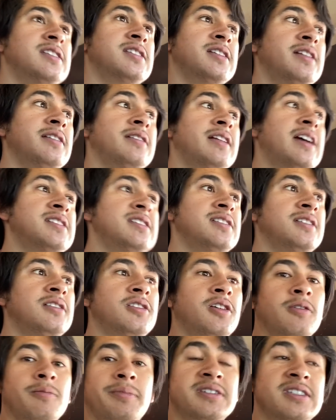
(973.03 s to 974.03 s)
And that's it.
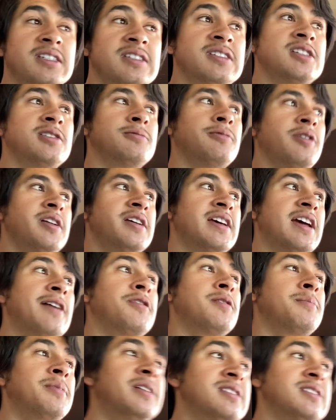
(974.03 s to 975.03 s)
Your business is running.
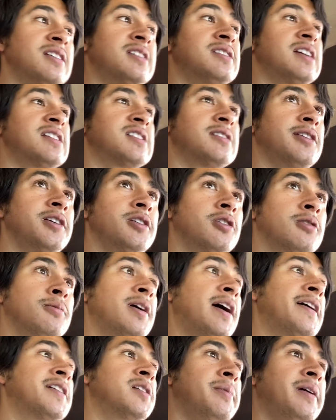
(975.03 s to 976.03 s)
Every business that's legal will
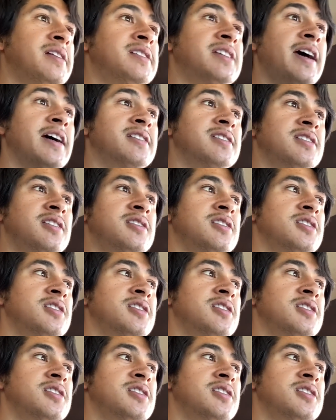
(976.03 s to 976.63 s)
have to pay taxes.